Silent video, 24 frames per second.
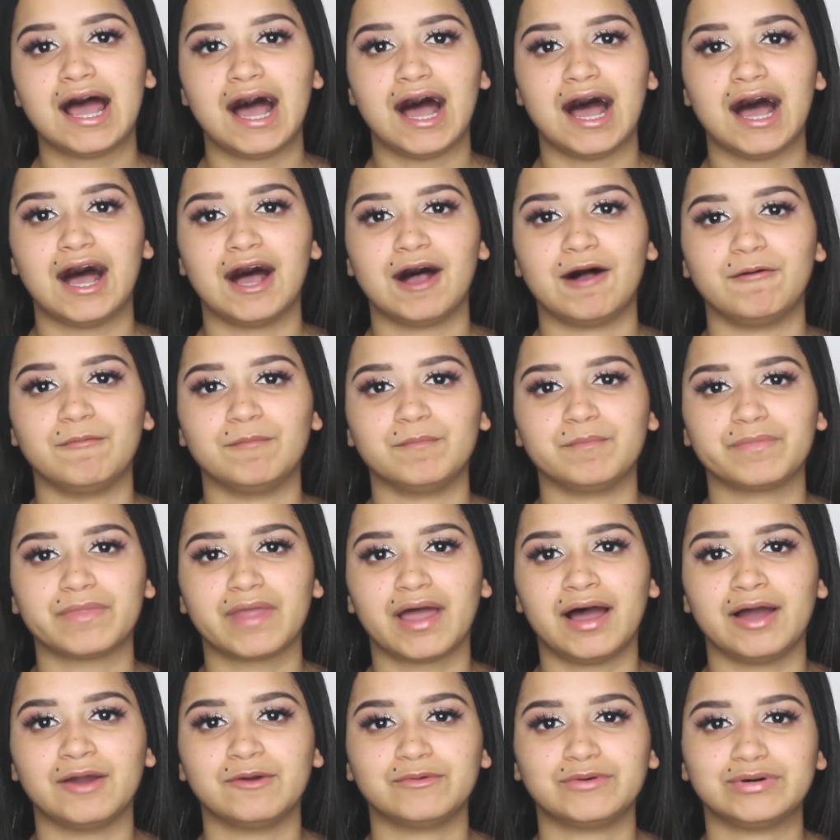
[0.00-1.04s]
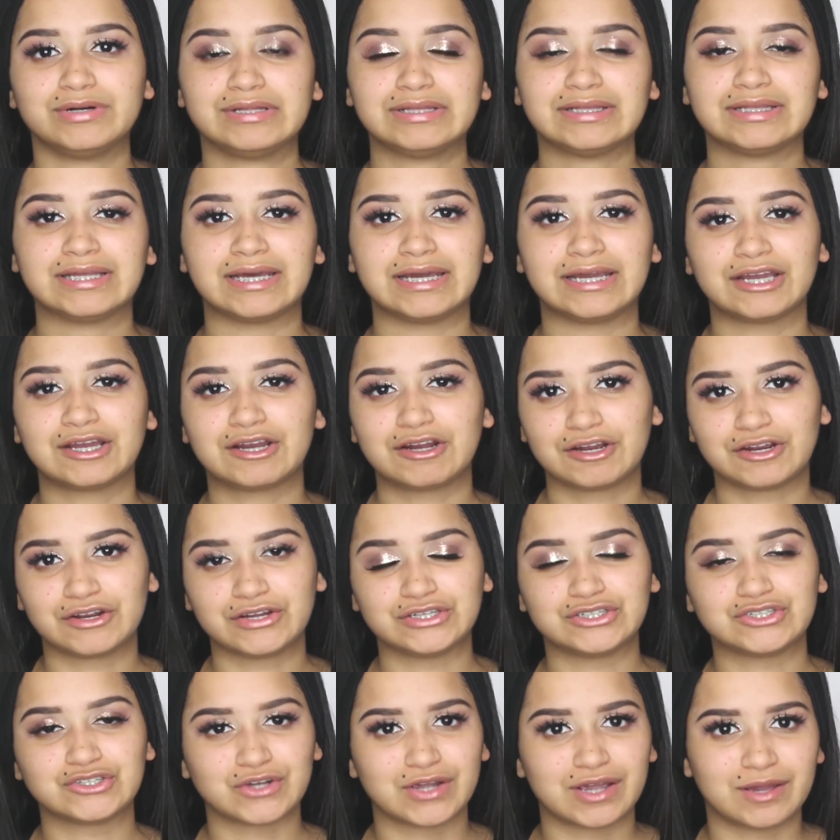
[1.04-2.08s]
I will link her
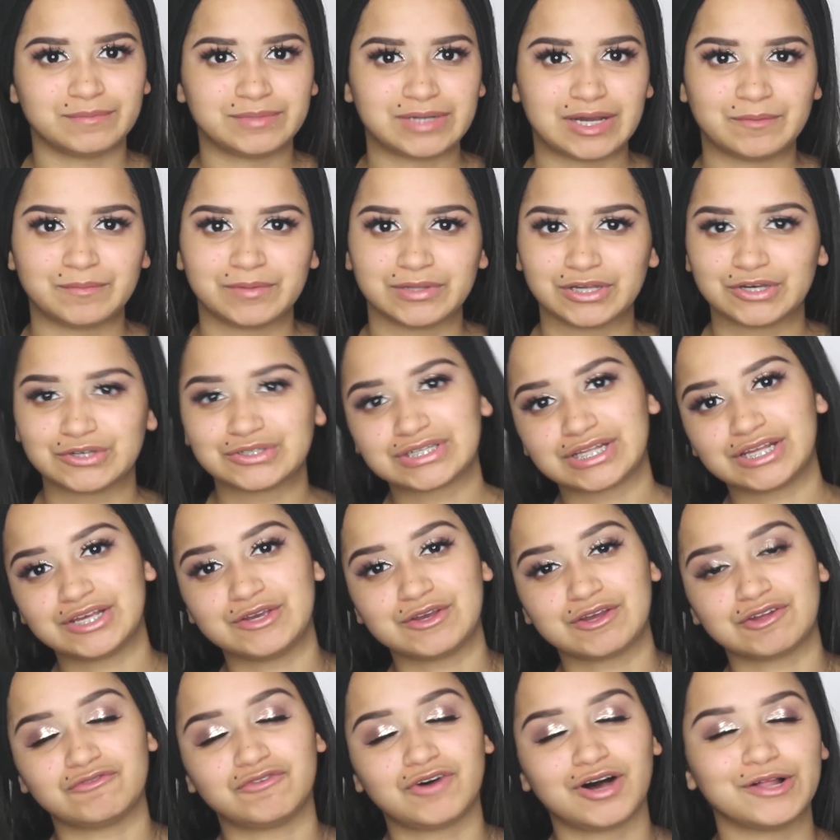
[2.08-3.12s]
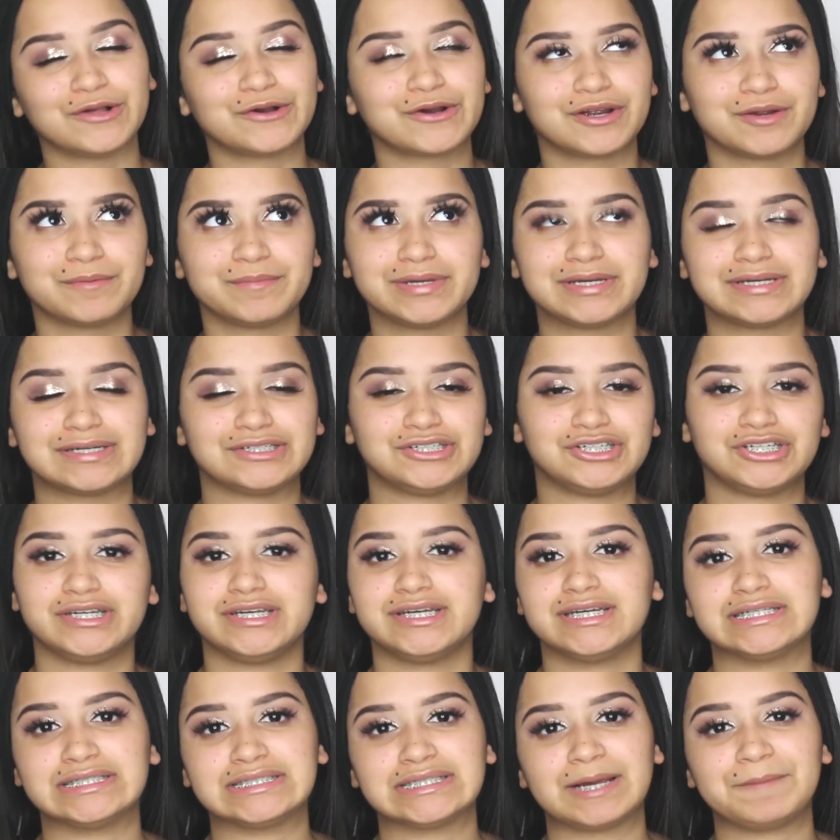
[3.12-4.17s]
Instagram down below so that you can follow her because
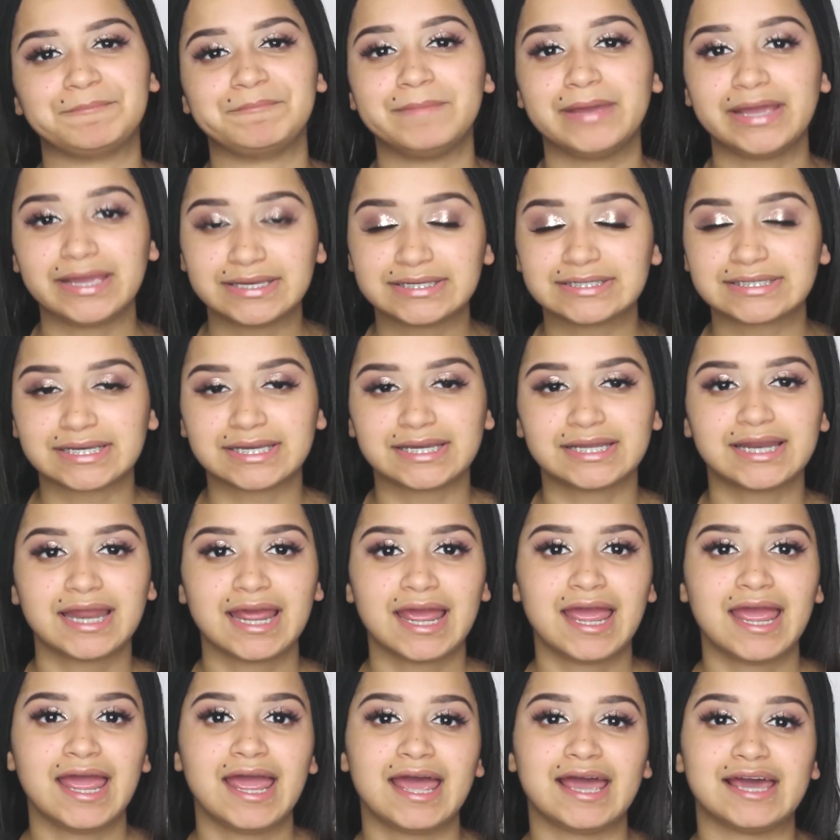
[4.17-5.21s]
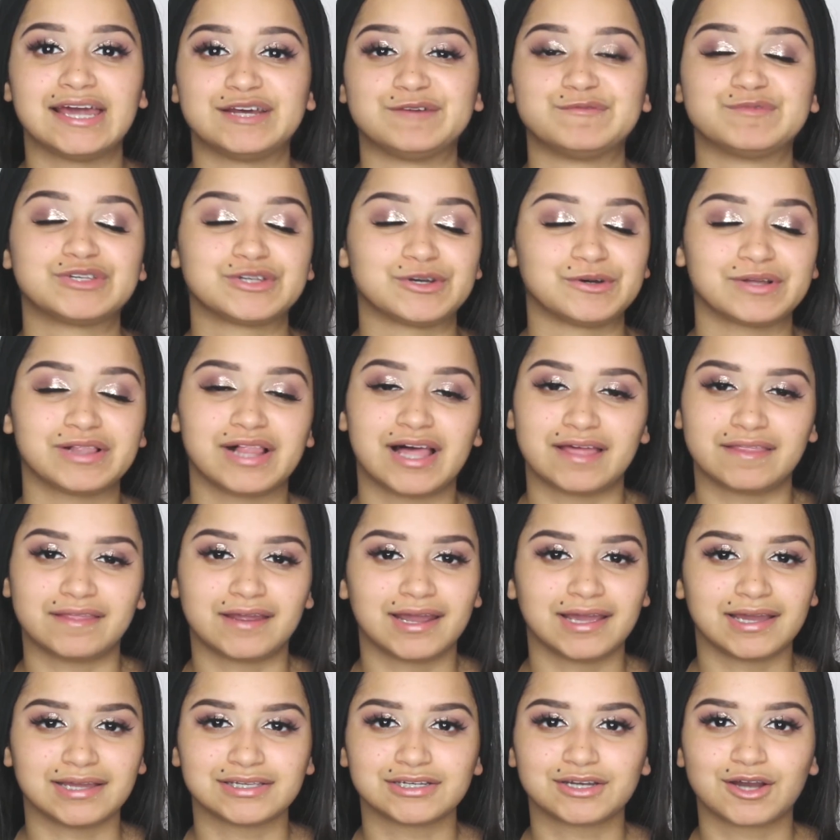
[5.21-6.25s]
she is amazing, and I'm so glad that
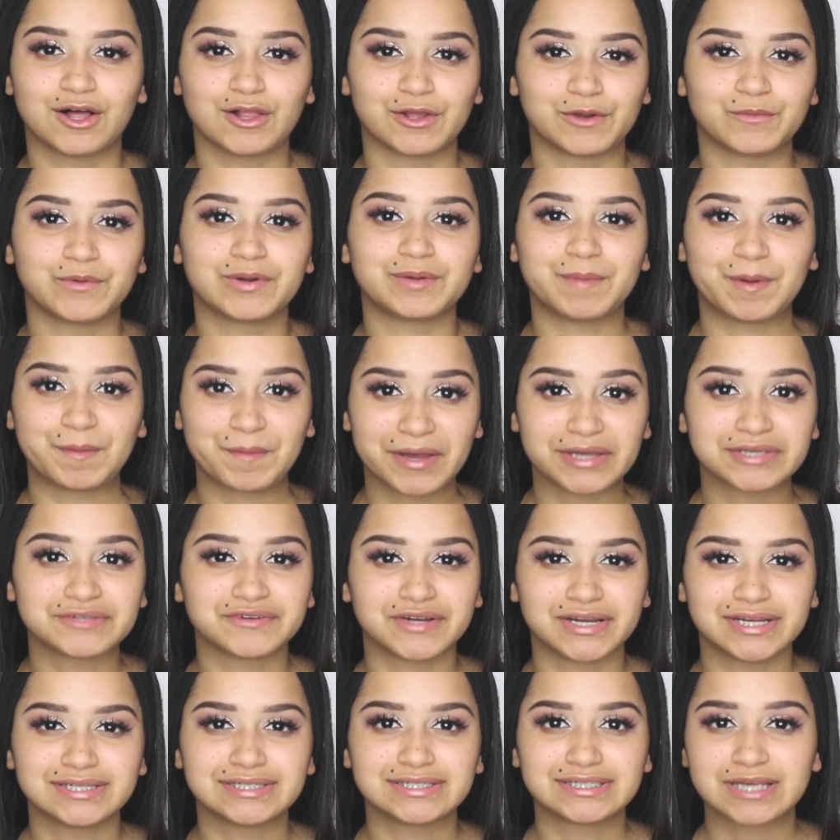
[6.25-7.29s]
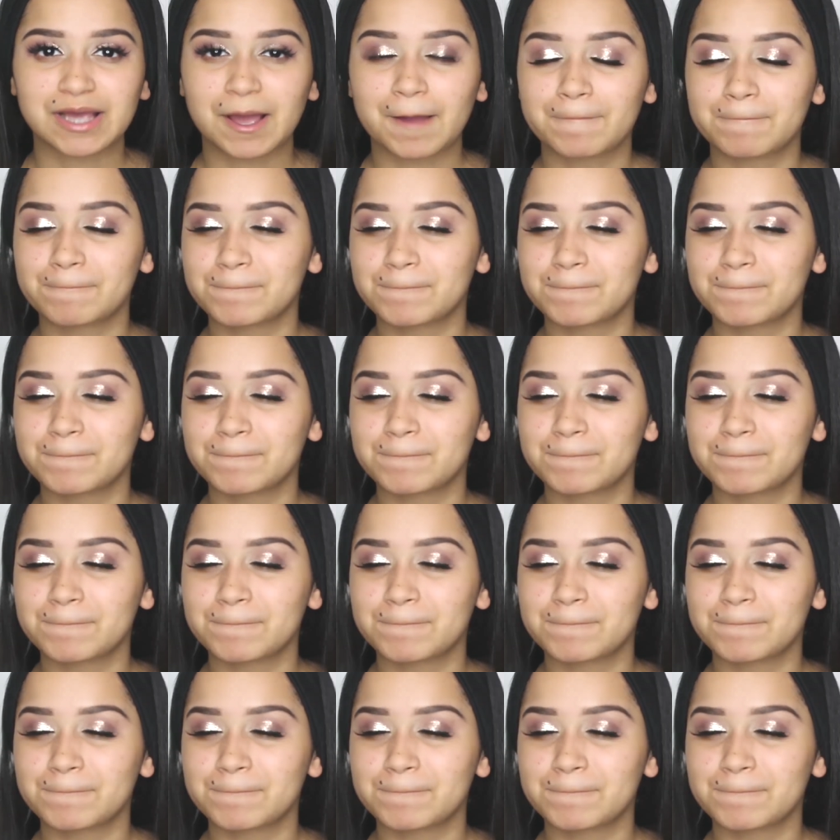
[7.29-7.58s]
I get to call her one of my best friends.